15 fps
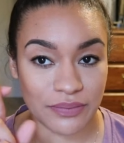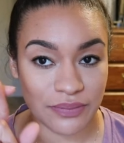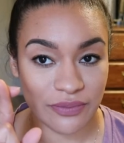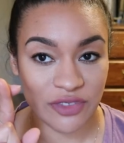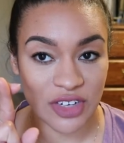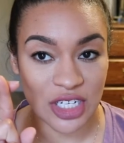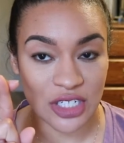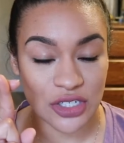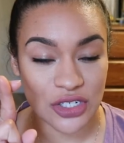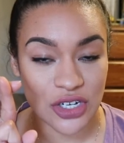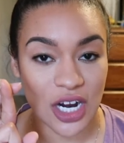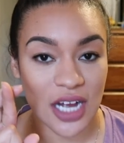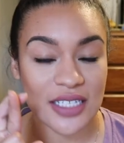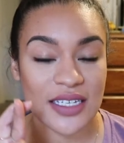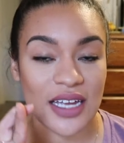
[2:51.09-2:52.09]
fingers
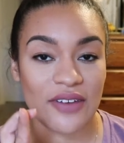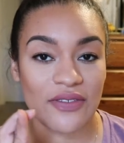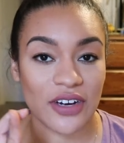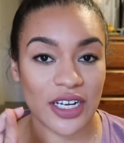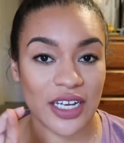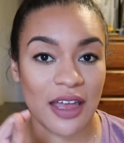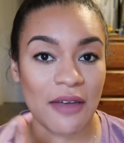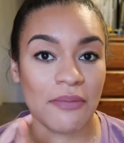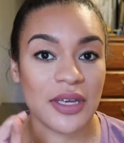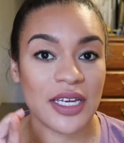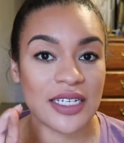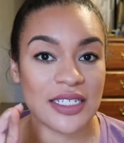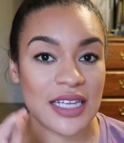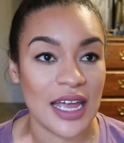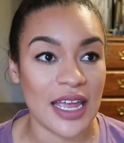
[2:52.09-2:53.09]
crossed, ever again,
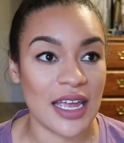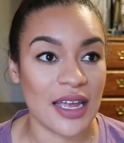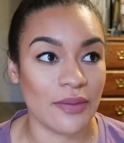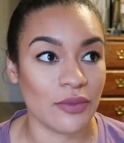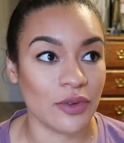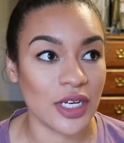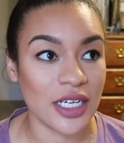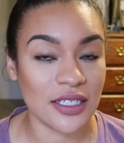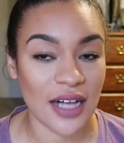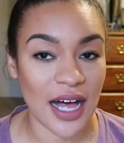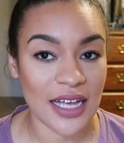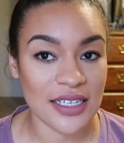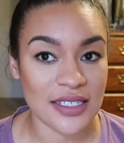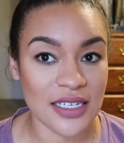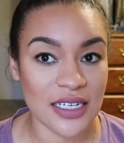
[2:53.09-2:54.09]
because I am
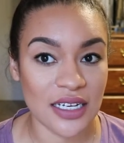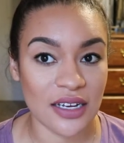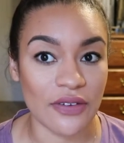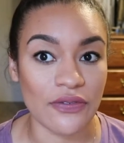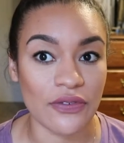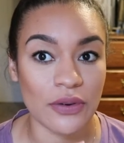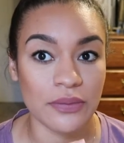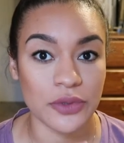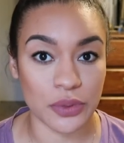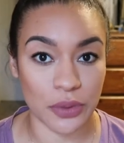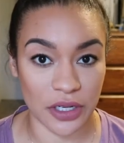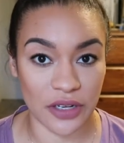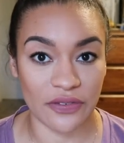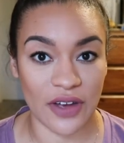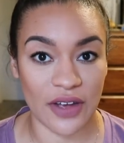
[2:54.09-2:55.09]
reclassing from
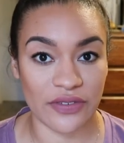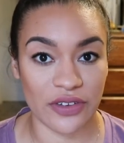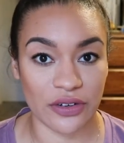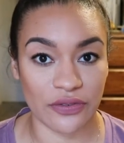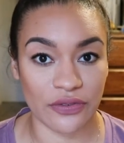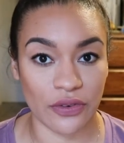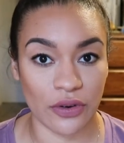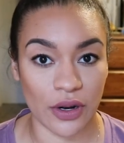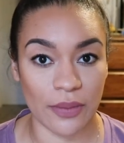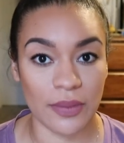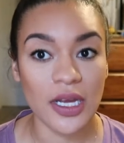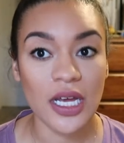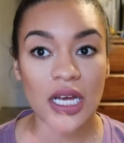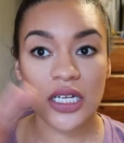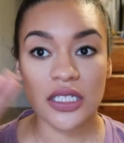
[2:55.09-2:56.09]
twenty-five
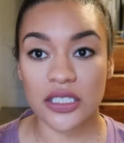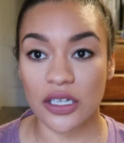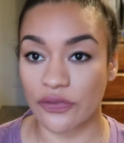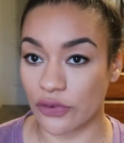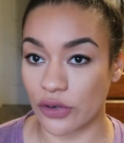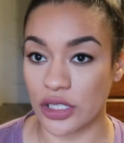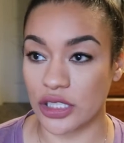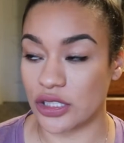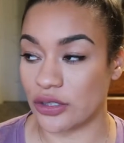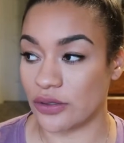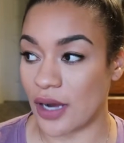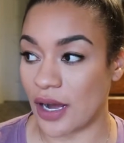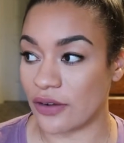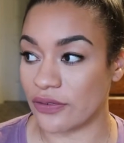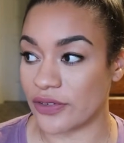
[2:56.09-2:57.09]
uniform to
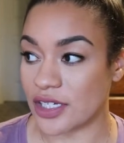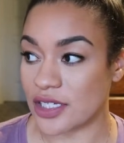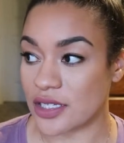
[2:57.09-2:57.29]
forty-two alpha.